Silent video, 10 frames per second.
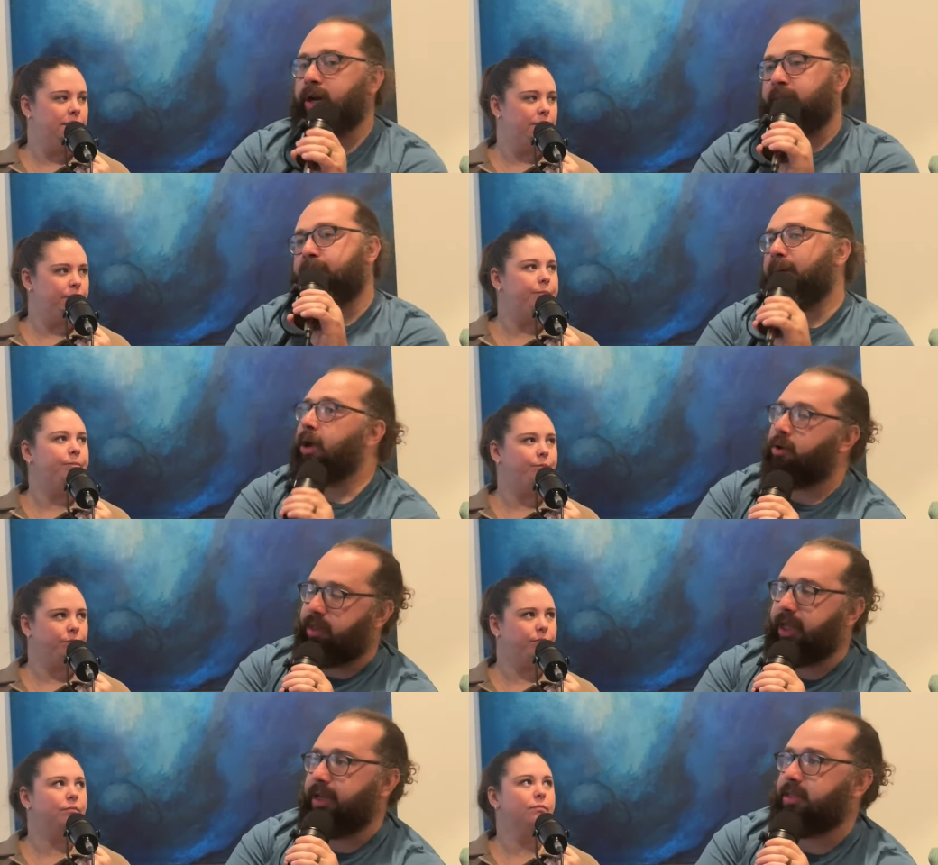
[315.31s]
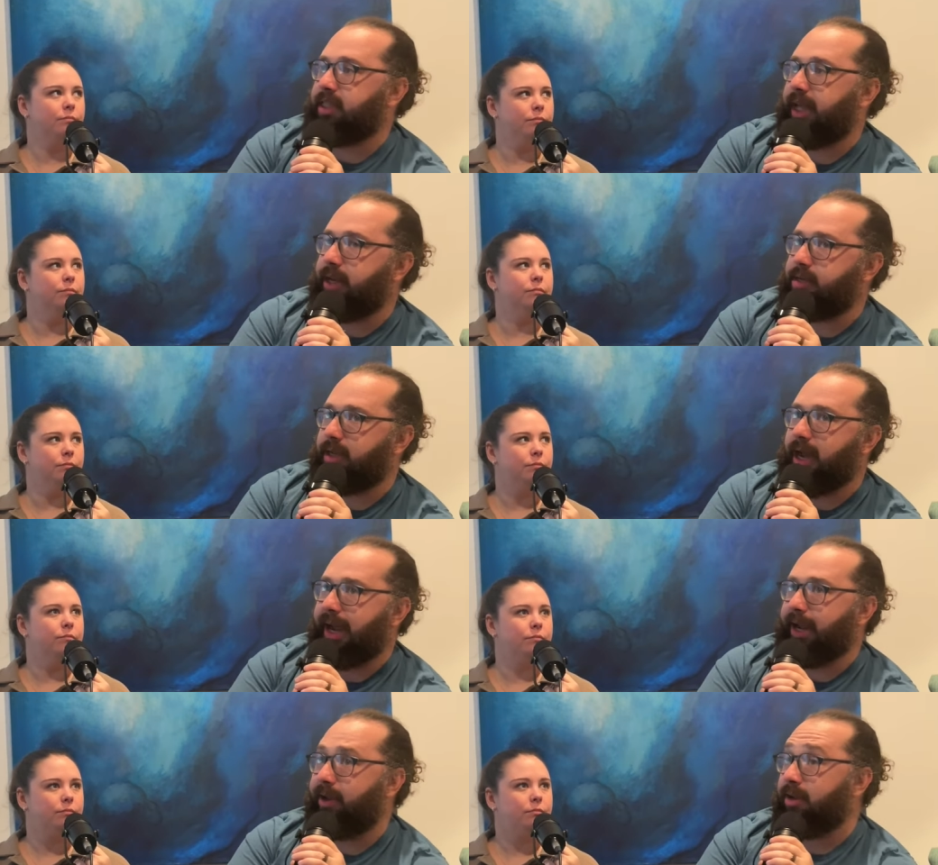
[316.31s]
Speaker 1: of the bigger things that mm-hmm.
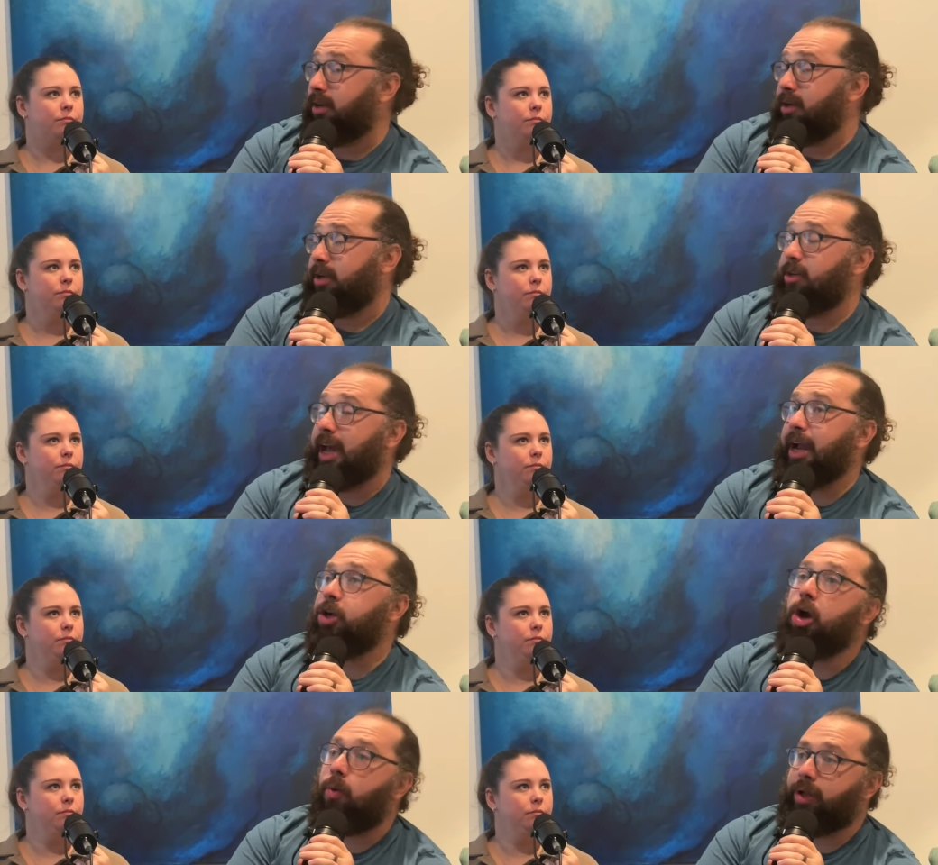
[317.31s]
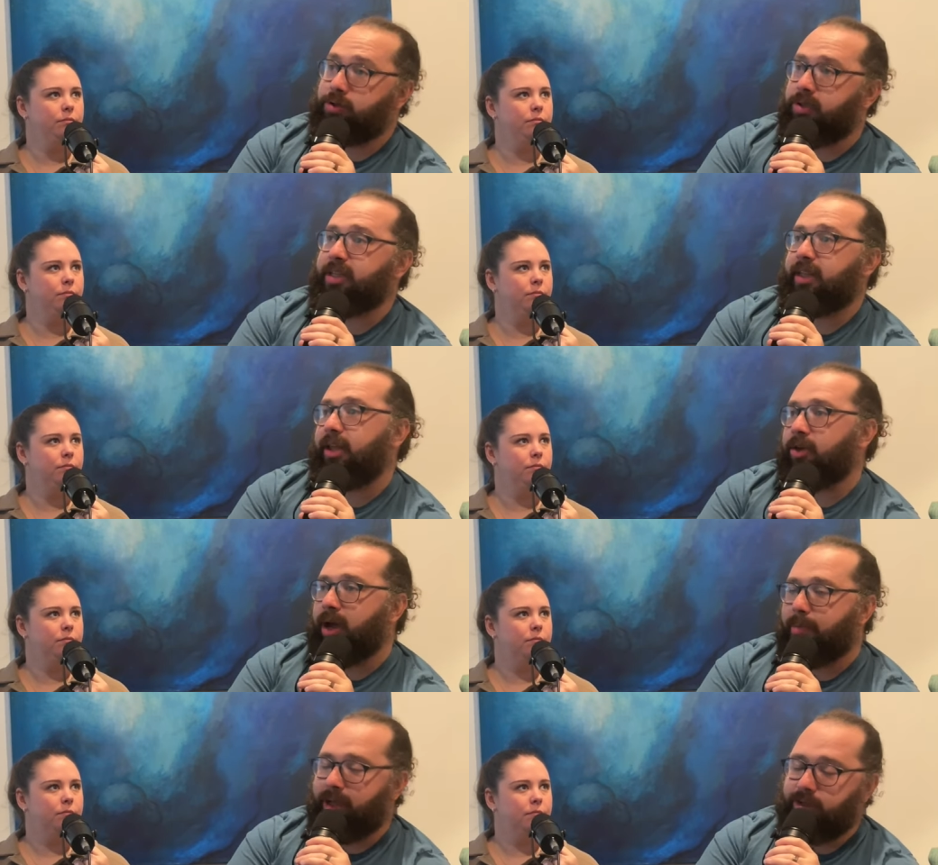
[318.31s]
I had no interest in that you
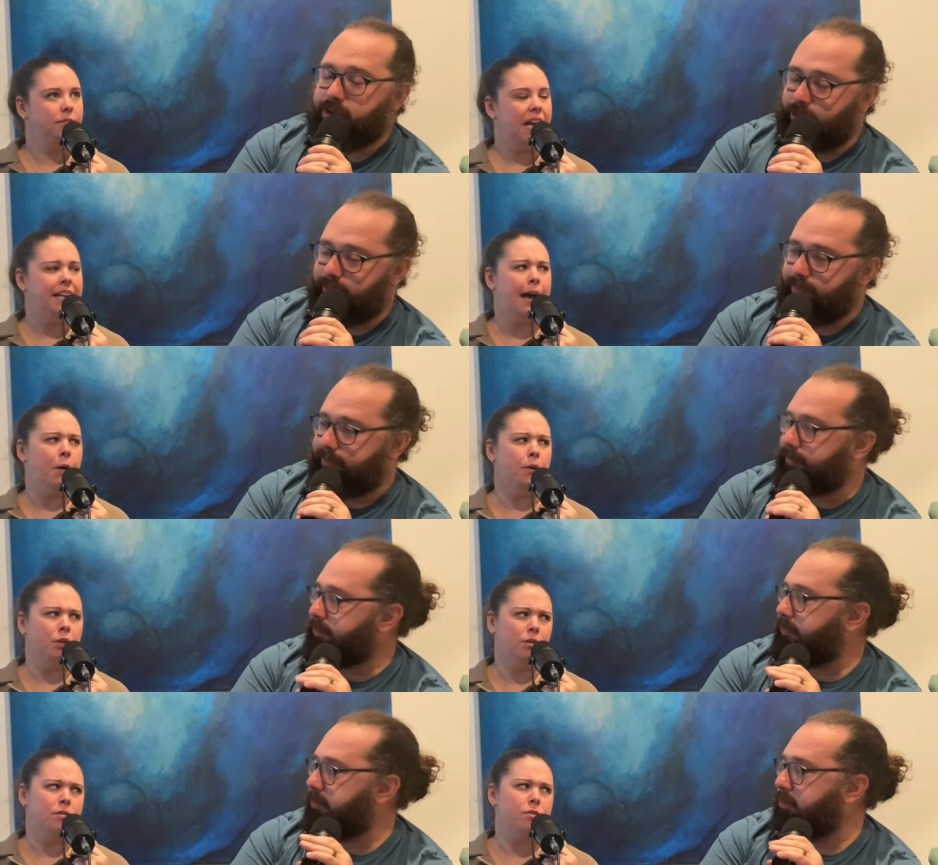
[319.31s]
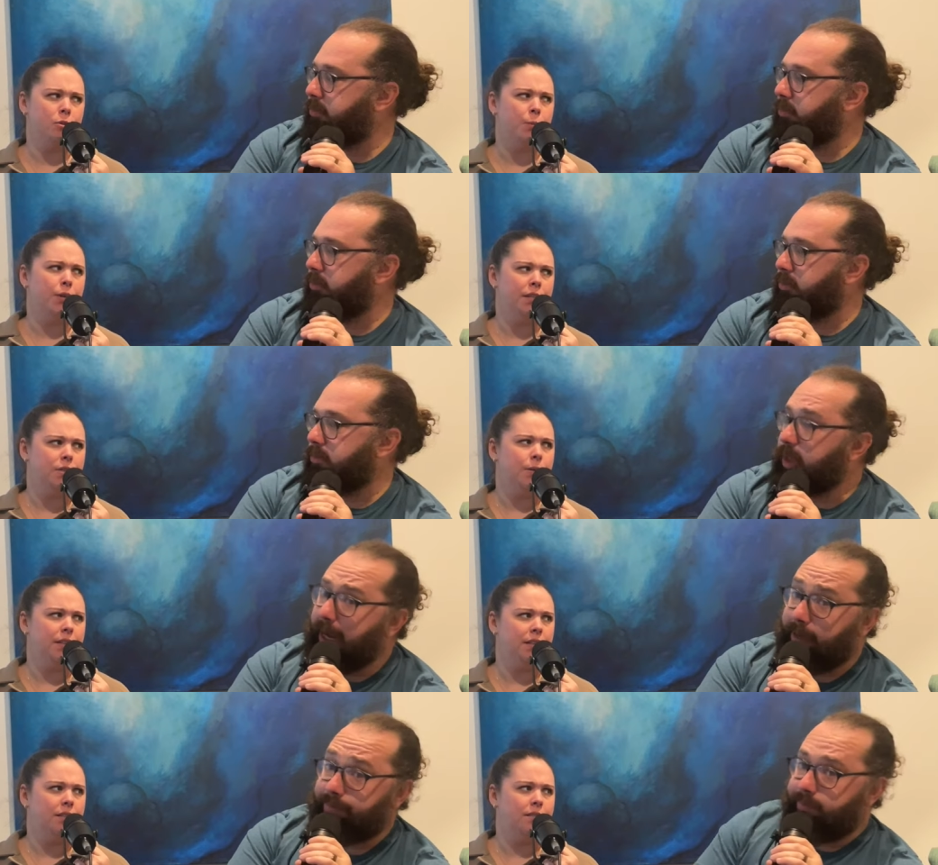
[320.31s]
got me into.
Speaker 2: And now you're super into it.
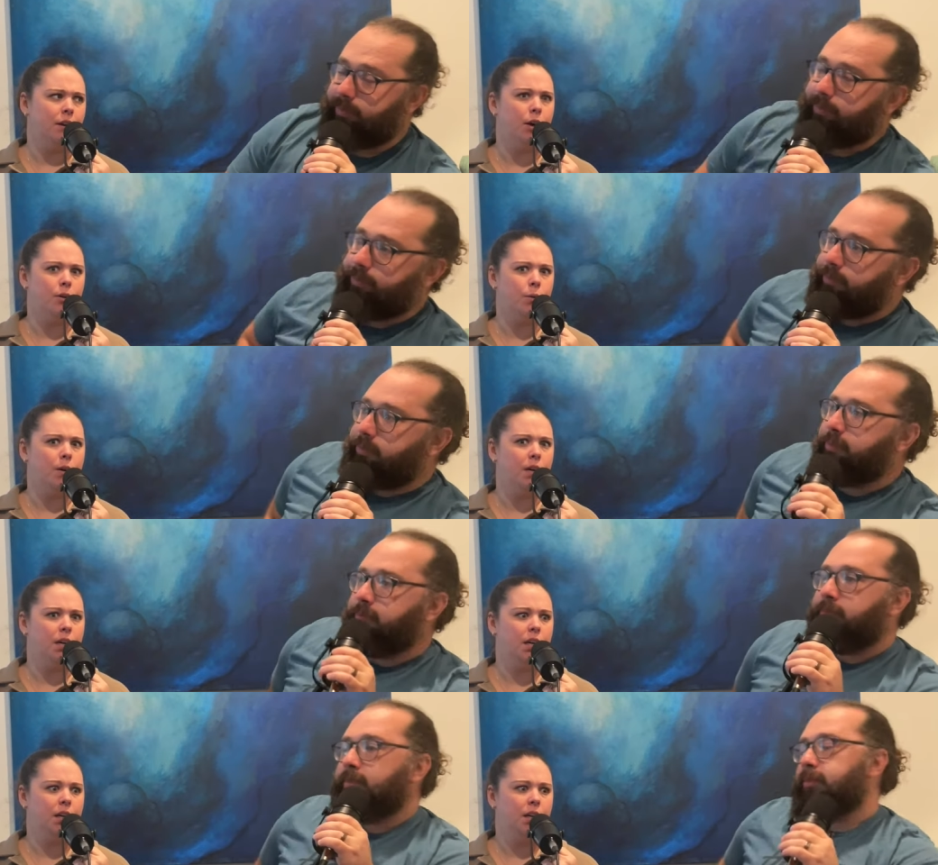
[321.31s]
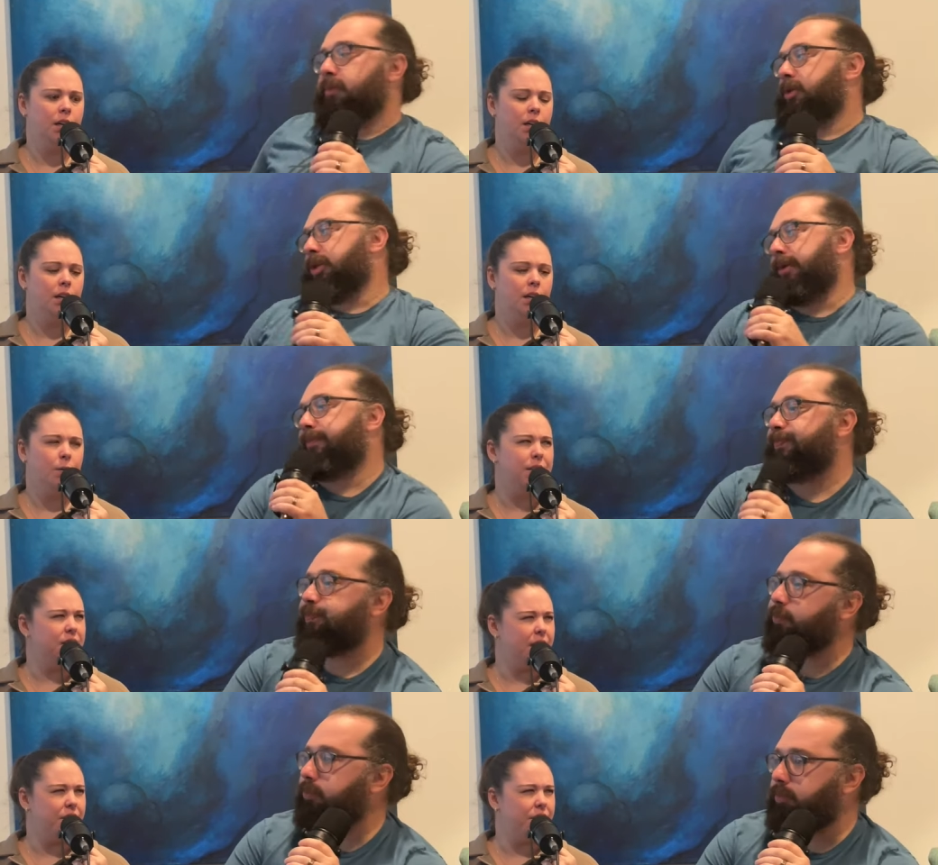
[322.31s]
Yeah. Hardcore. So. What's
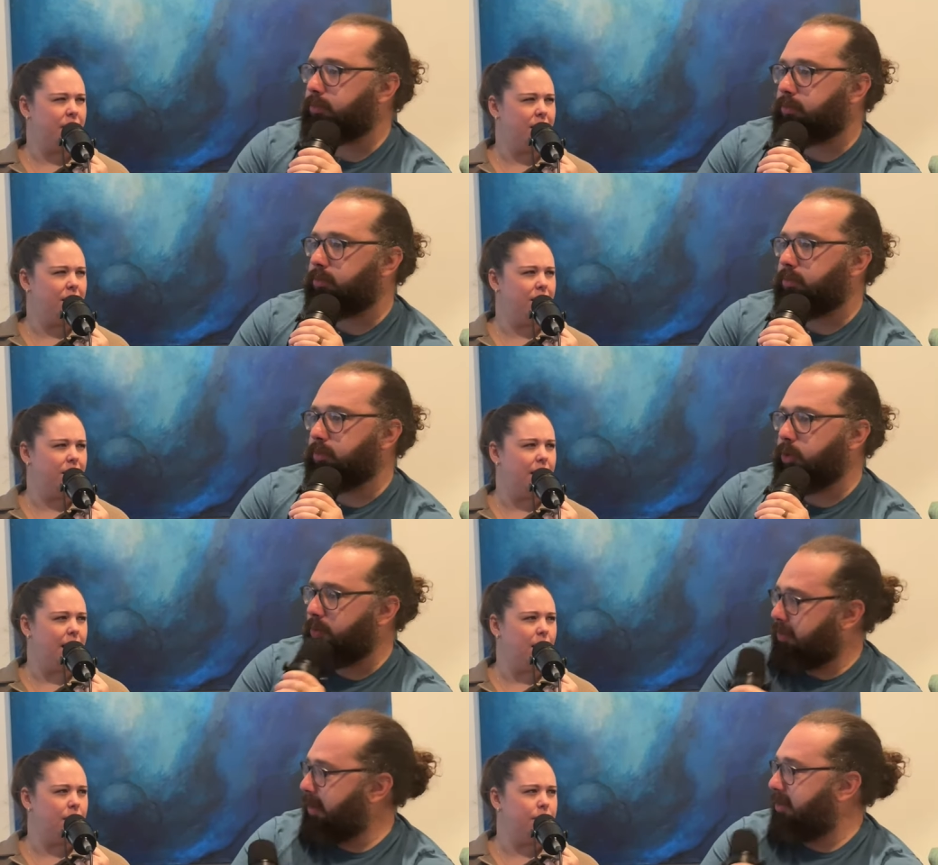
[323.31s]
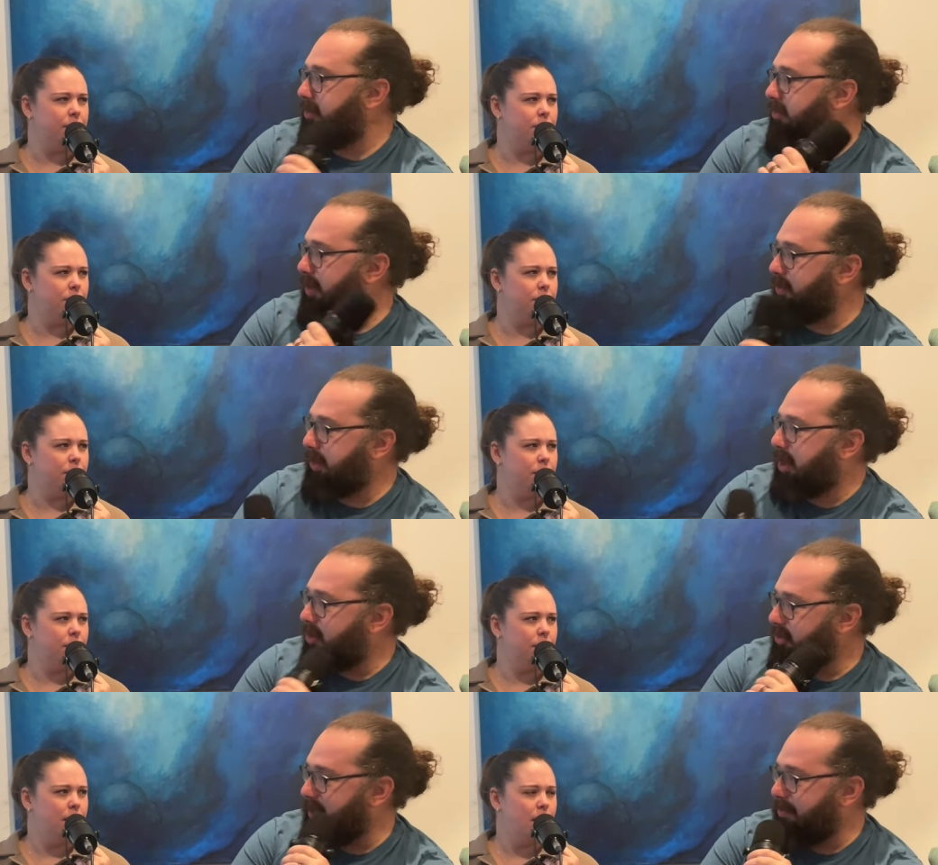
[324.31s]
another thing that I got you
Speaker 1: into? Why don't we
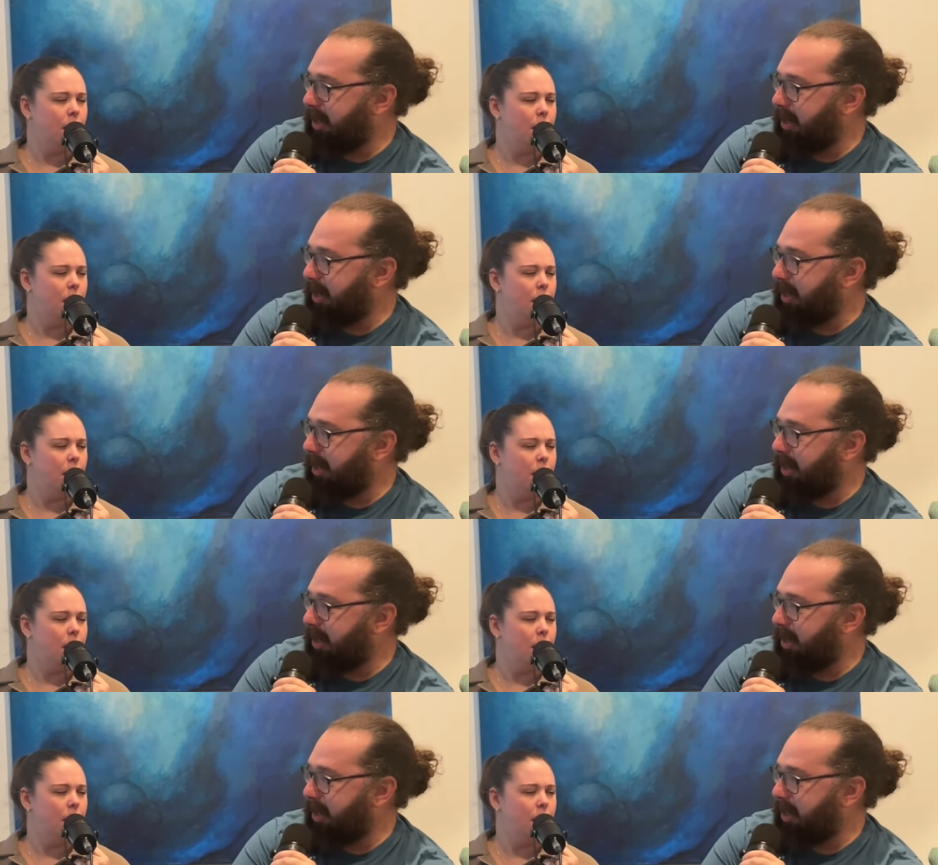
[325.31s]
alternate that?